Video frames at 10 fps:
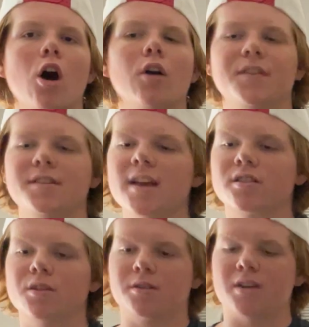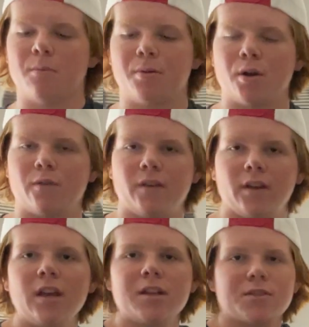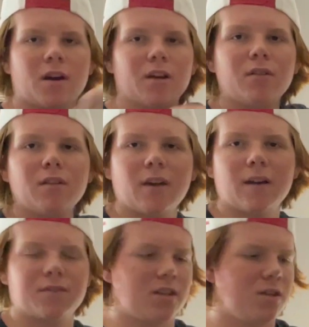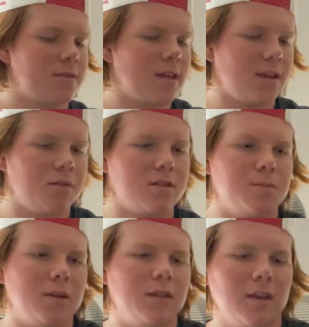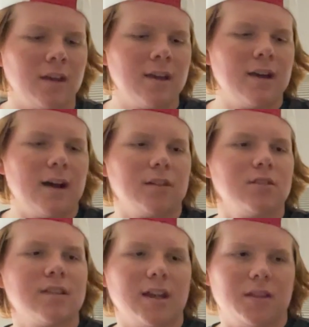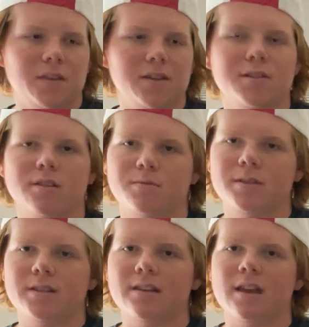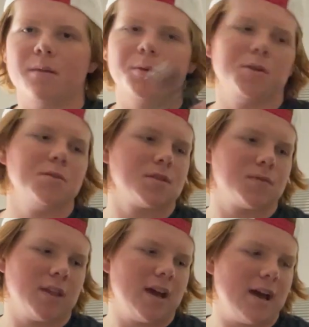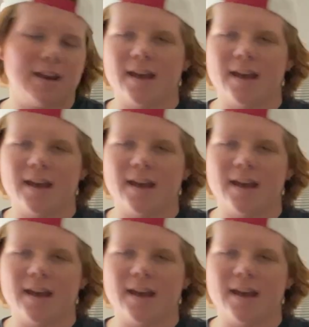This actually works out perfect. So I don't even have to use that USB thing. I can just take this USB-C cable, use it for that, and I